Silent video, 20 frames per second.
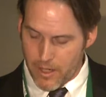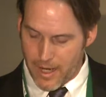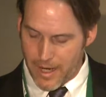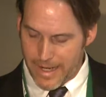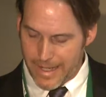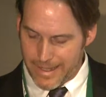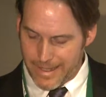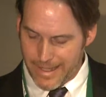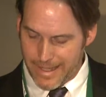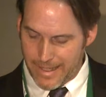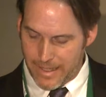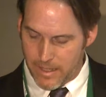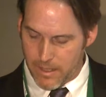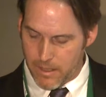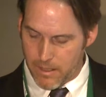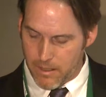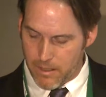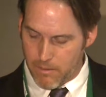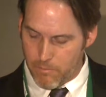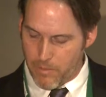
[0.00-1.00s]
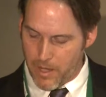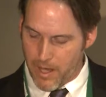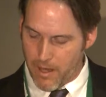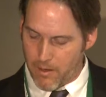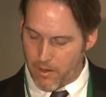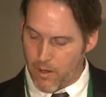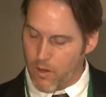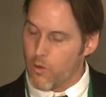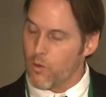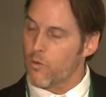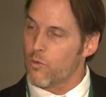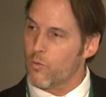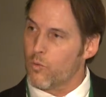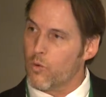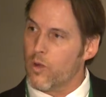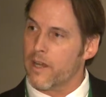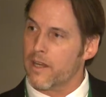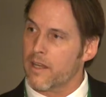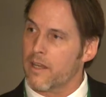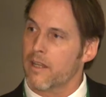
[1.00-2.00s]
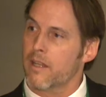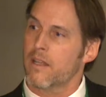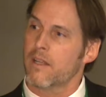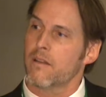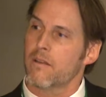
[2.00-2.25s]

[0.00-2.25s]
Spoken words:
idea about what